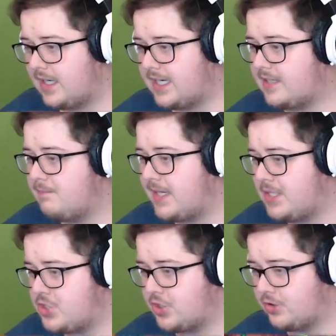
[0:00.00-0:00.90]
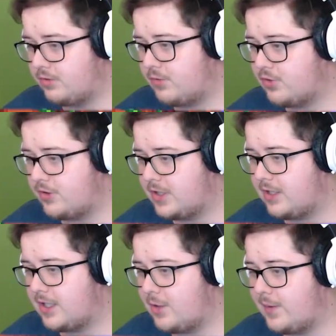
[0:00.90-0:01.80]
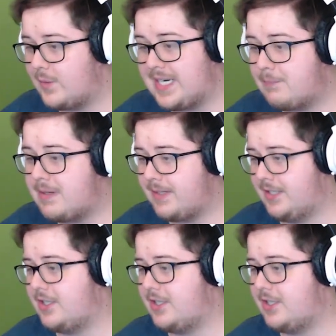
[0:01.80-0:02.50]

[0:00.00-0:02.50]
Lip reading: commend you for going one-upping me. You're